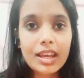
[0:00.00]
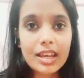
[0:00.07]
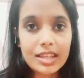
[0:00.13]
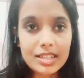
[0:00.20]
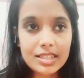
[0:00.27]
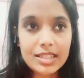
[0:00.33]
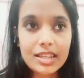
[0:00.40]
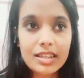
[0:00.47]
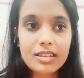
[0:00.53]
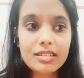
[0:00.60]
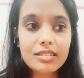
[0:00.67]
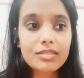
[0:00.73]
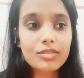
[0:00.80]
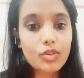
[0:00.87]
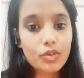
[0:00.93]
And he said,
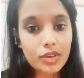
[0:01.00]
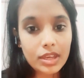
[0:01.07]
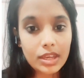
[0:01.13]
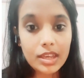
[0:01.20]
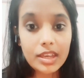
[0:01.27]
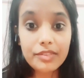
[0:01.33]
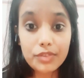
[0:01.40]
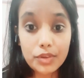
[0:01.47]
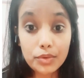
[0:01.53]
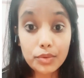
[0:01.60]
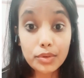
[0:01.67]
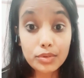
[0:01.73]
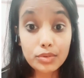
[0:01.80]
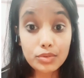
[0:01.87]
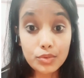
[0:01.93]
okay, if you're
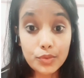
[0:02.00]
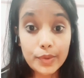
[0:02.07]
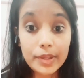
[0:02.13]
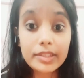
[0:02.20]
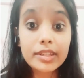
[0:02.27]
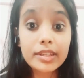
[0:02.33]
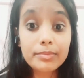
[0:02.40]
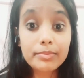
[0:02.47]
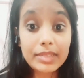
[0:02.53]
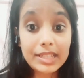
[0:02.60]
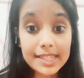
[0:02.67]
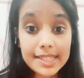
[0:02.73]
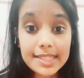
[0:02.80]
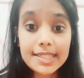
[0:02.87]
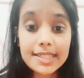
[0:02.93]
going to do it, then
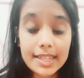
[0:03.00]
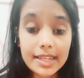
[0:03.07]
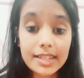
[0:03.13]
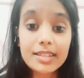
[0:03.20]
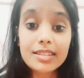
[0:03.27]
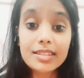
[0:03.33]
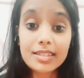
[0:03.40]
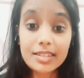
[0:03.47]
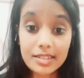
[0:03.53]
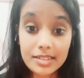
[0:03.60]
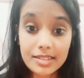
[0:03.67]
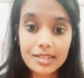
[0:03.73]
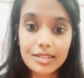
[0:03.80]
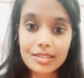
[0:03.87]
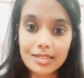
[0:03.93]
please take it
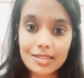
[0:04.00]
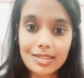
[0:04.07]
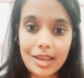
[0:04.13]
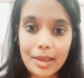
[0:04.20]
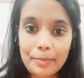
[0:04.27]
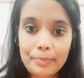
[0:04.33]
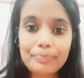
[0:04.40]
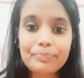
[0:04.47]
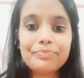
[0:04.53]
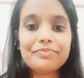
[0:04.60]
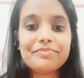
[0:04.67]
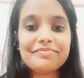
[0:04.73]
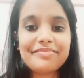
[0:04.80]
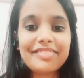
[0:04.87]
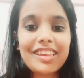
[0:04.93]
seriously this time.
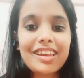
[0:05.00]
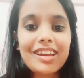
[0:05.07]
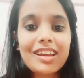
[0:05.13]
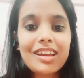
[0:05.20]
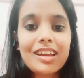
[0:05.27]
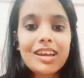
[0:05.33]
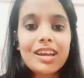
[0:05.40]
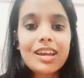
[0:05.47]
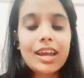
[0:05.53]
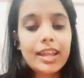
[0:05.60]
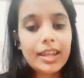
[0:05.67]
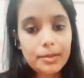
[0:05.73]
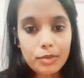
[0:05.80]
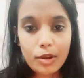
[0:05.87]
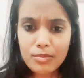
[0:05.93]

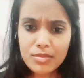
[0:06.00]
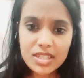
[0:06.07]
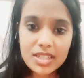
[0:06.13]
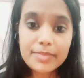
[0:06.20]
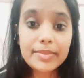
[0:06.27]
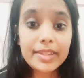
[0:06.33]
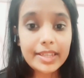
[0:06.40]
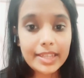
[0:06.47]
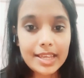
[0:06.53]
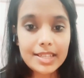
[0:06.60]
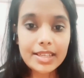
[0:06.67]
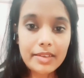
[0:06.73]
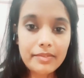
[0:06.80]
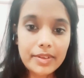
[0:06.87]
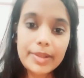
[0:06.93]
And I promised him that
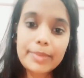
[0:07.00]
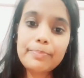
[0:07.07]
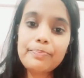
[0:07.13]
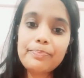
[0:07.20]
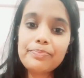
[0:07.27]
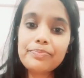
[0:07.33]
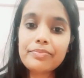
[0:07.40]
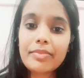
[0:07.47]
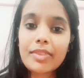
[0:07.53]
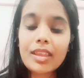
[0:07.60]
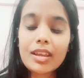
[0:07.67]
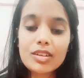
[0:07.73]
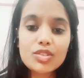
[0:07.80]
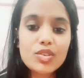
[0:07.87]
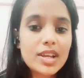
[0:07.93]
yes, I will.
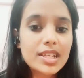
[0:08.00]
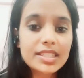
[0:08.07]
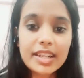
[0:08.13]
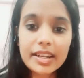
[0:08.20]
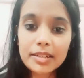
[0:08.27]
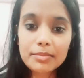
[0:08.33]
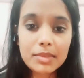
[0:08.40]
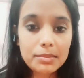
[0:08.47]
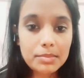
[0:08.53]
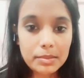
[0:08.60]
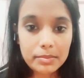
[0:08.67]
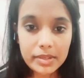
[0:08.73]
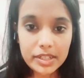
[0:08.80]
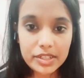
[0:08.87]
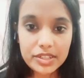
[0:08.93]
So I started my
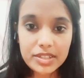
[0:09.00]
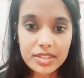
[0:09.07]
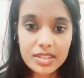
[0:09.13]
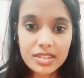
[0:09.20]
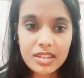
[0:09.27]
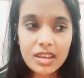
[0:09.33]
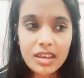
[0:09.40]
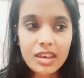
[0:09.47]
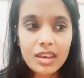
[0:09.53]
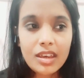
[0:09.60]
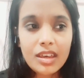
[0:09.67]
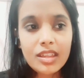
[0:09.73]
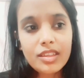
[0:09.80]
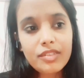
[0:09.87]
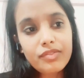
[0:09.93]
preparations.
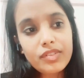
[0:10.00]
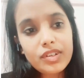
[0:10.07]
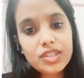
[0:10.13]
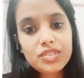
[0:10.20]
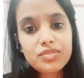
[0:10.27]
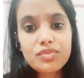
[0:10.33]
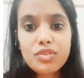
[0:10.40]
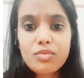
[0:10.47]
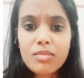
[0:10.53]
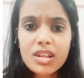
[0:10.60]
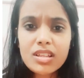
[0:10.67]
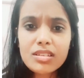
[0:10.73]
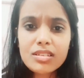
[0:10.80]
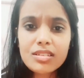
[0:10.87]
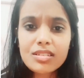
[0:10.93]
The first few
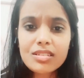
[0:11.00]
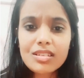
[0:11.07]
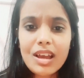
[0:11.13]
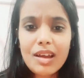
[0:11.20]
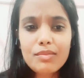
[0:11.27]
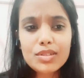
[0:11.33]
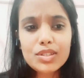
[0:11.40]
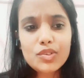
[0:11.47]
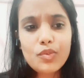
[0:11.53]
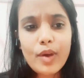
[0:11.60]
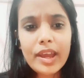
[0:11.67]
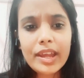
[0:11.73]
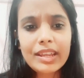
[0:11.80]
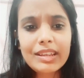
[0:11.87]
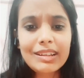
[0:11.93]
months, I was
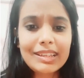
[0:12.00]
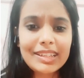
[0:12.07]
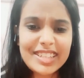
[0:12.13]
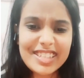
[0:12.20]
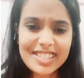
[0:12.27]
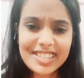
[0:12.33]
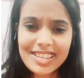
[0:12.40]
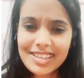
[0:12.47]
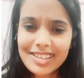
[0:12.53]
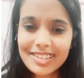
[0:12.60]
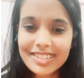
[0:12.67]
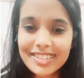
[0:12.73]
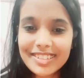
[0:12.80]
quite lazy.